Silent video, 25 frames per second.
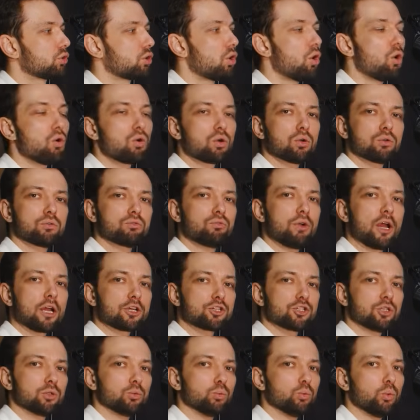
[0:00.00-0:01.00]

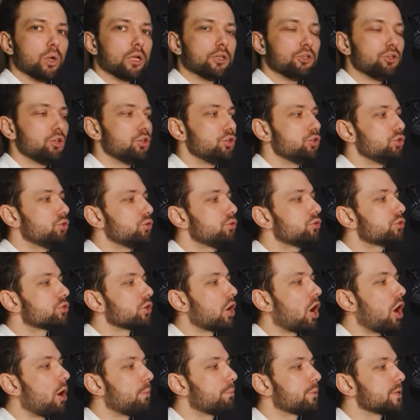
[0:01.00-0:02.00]
co-contraction when you use
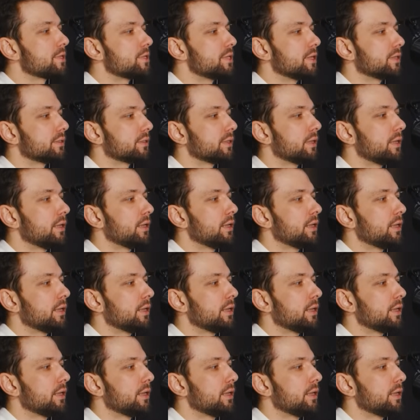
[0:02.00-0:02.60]
opposite